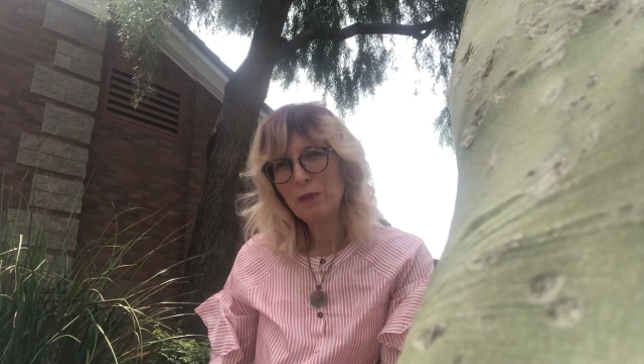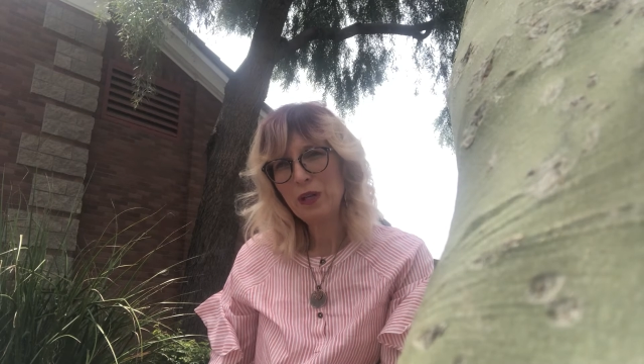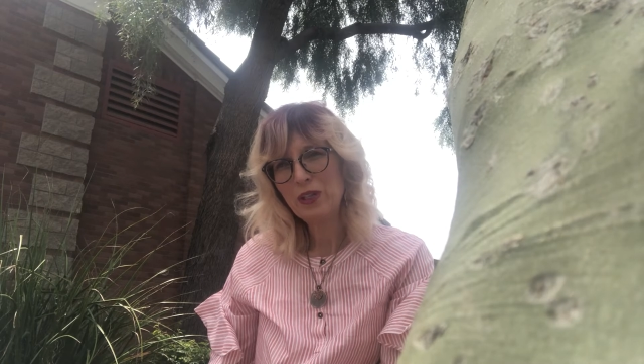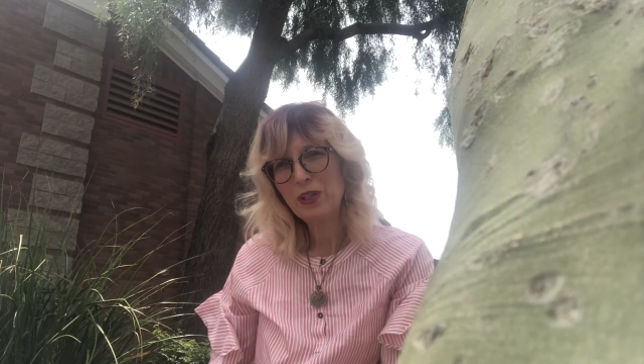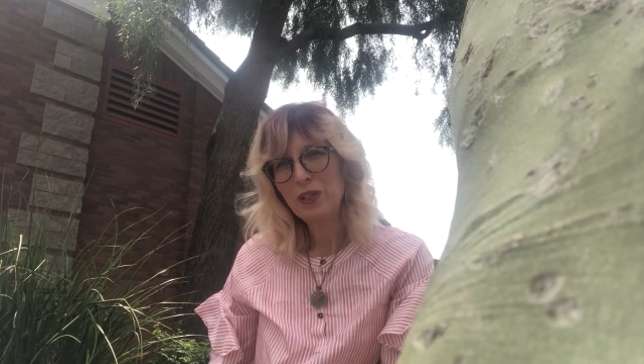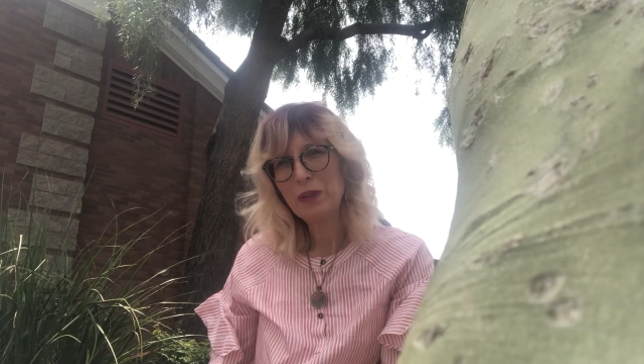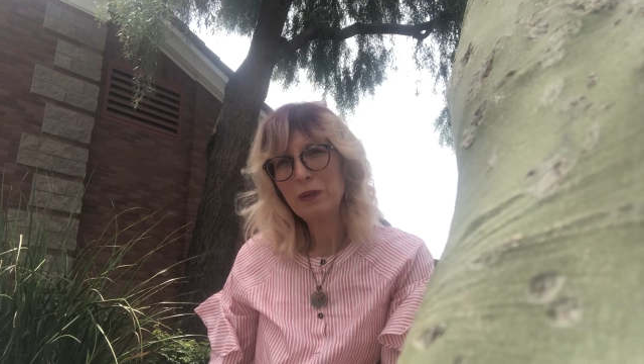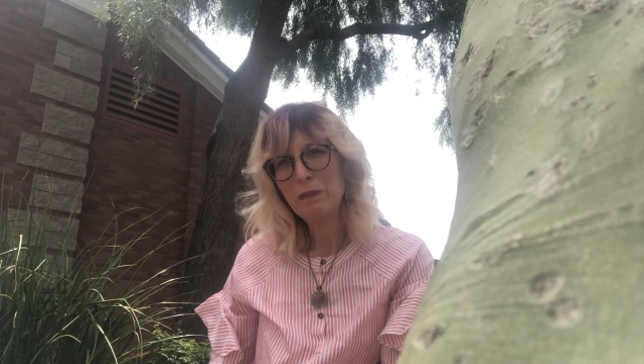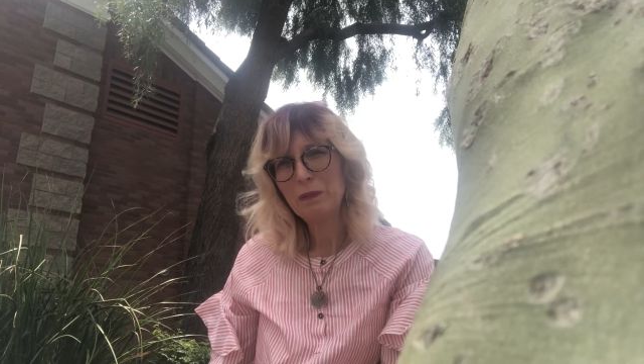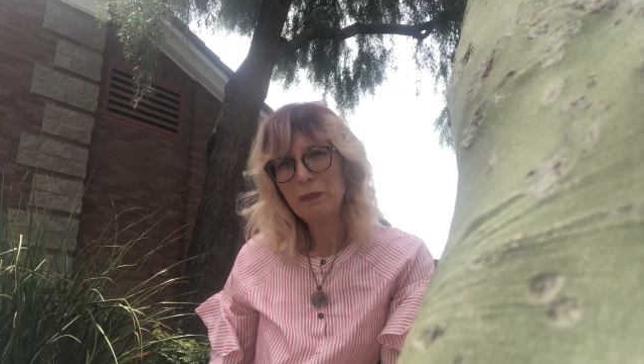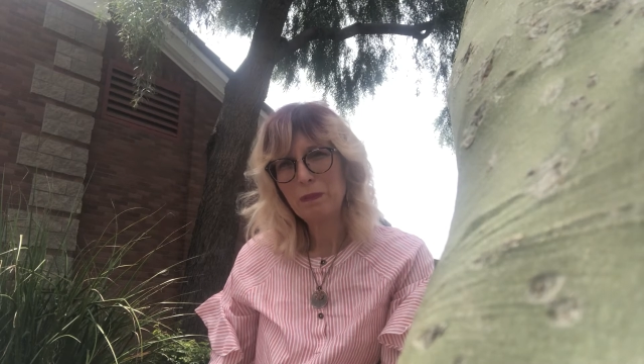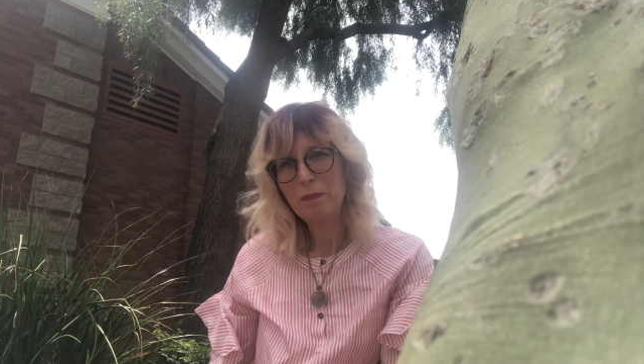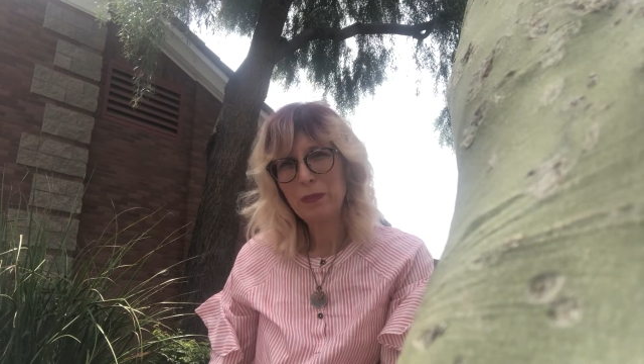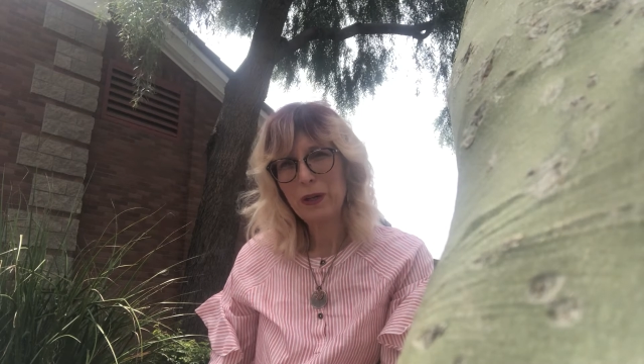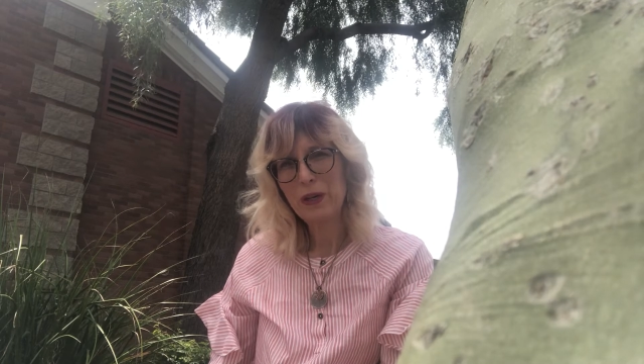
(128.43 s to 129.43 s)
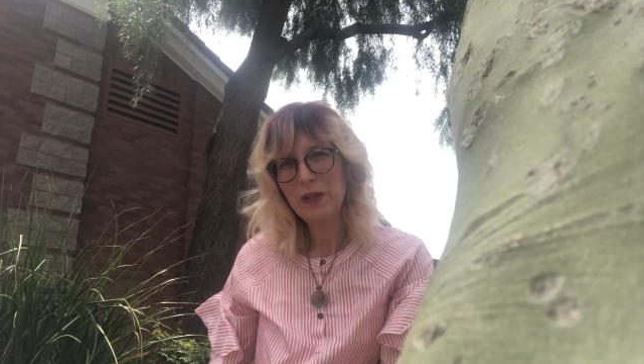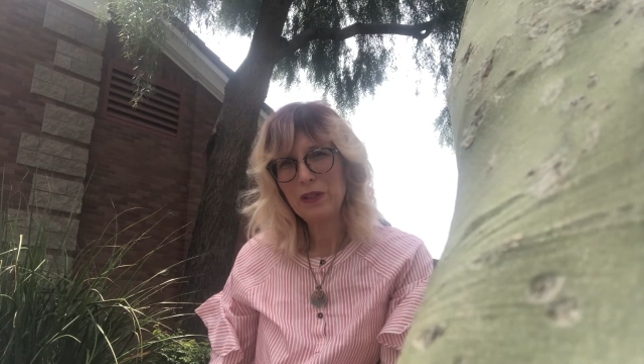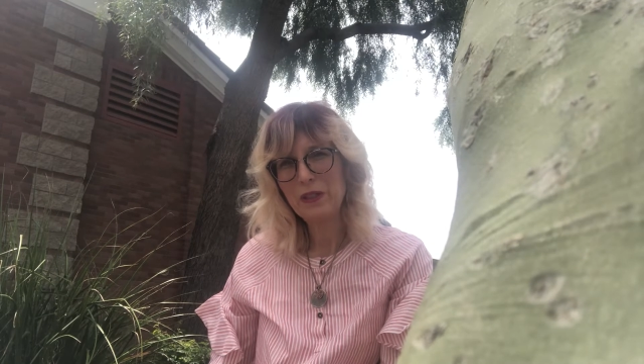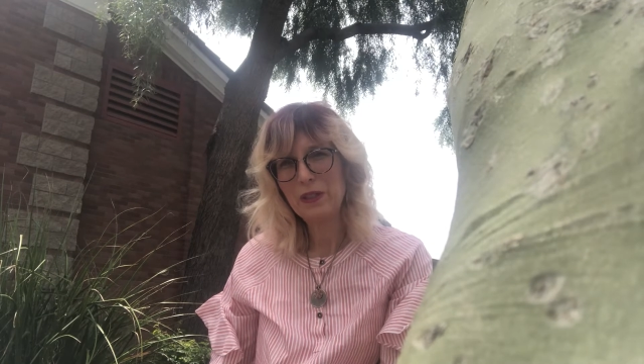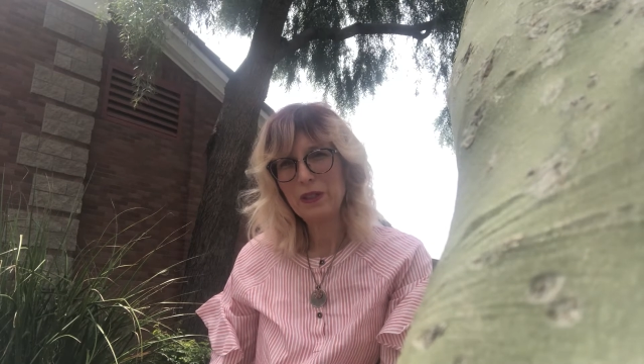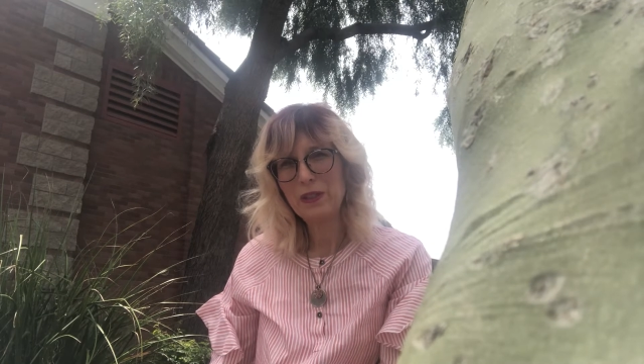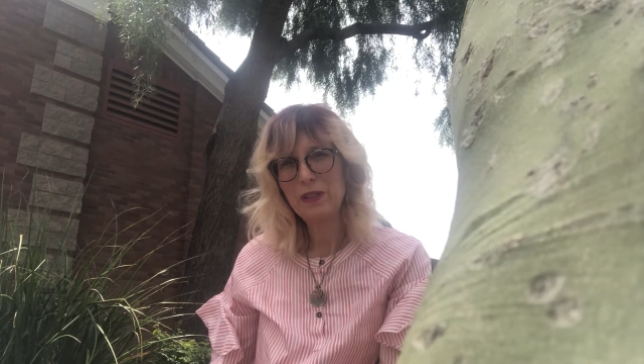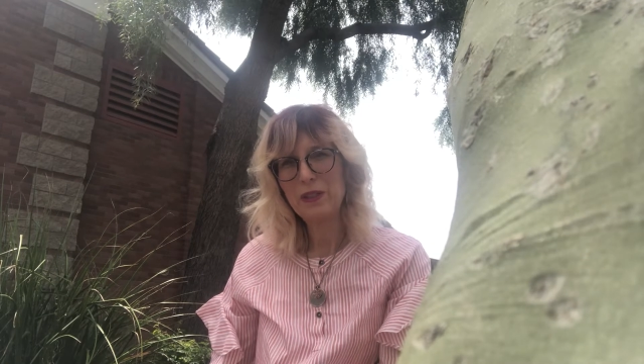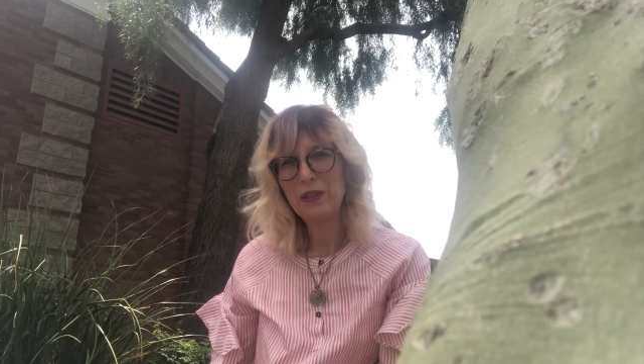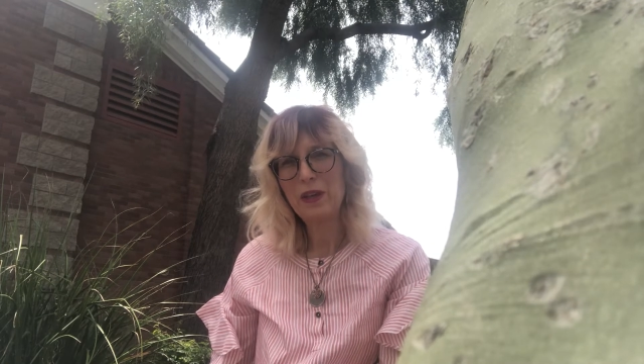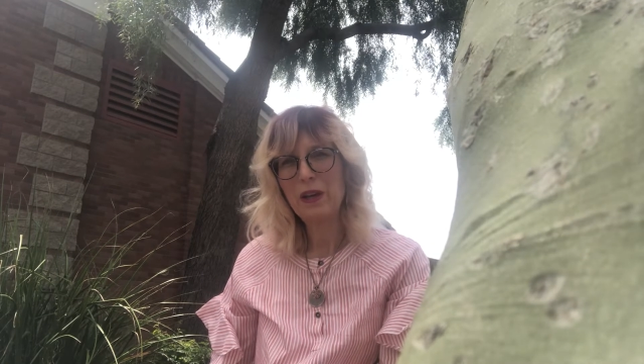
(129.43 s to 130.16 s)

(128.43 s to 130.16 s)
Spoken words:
much the comparison